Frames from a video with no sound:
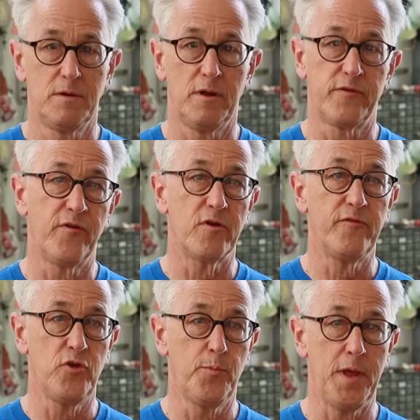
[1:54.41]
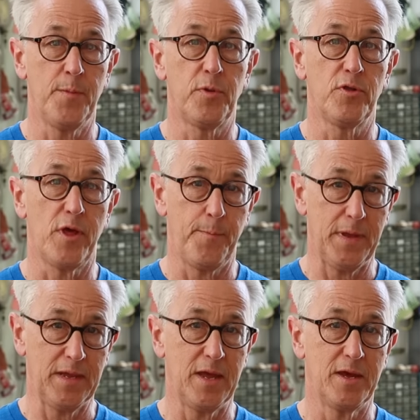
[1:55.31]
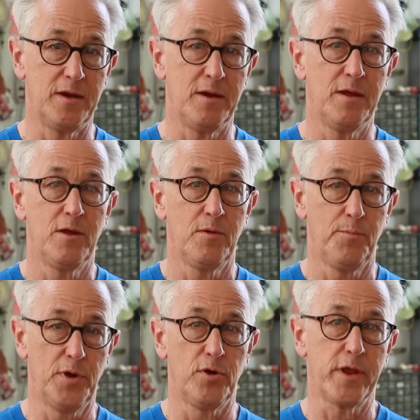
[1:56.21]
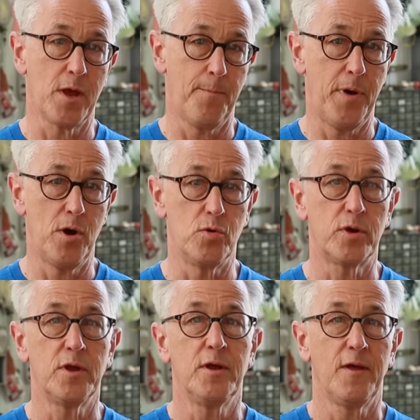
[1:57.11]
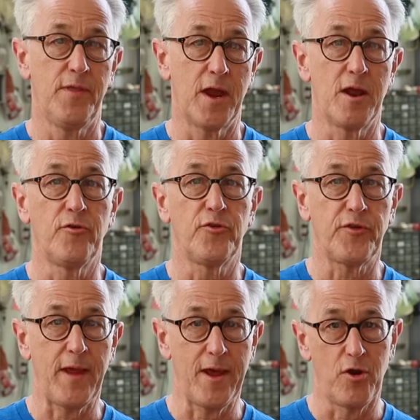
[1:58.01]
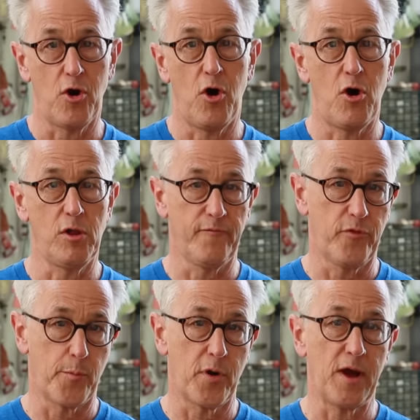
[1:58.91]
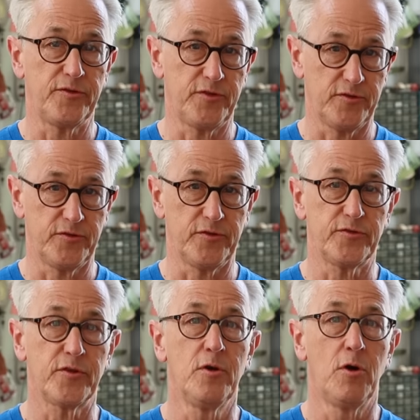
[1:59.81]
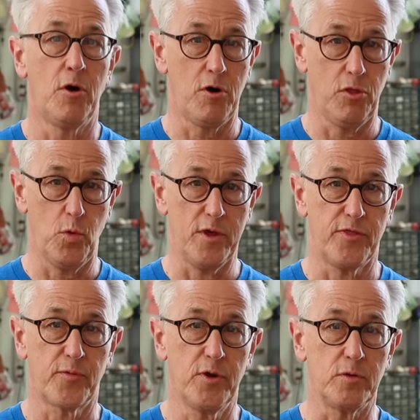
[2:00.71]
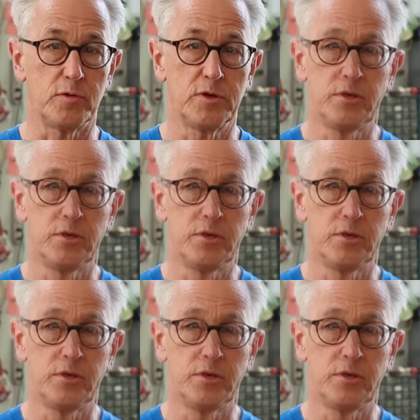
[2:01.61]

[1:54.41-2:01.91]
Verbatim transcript: It's very few people that begin building a boat that understand all of the processes all the way through.